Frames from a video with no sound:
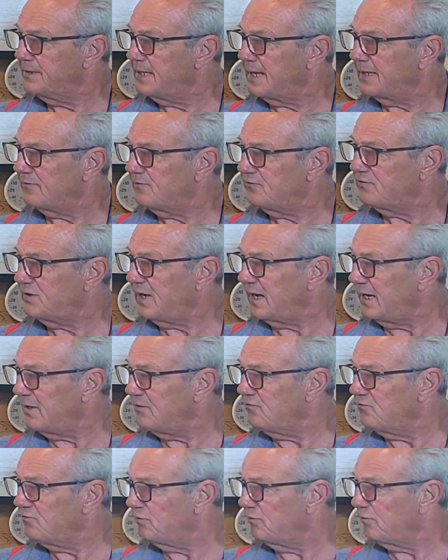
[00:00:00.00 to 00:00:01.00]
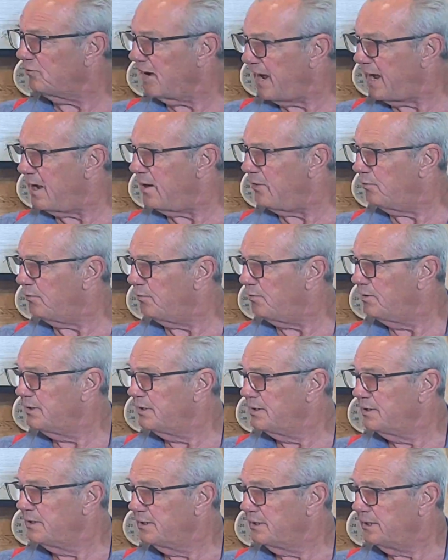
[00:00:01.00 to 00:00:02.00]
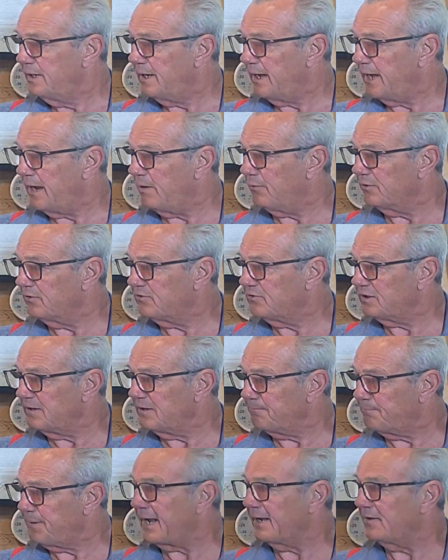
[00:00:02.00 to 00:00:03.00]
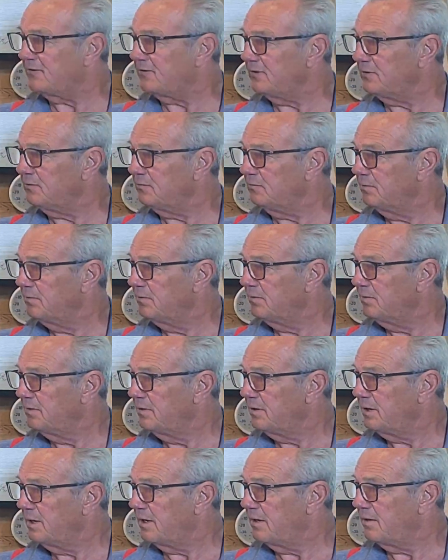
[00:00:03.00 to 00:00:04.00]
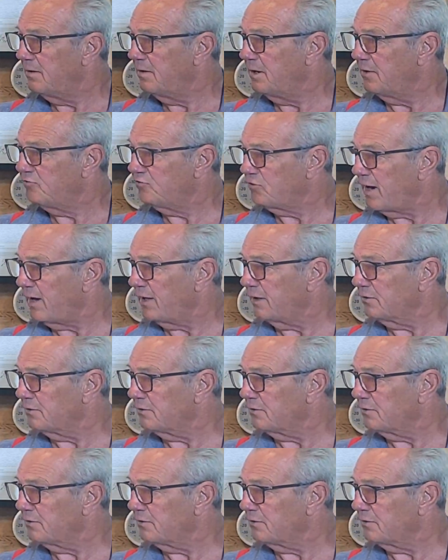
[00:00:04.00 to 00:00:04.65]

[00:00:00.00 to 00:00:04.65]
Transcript: stage or how it's impacting the child.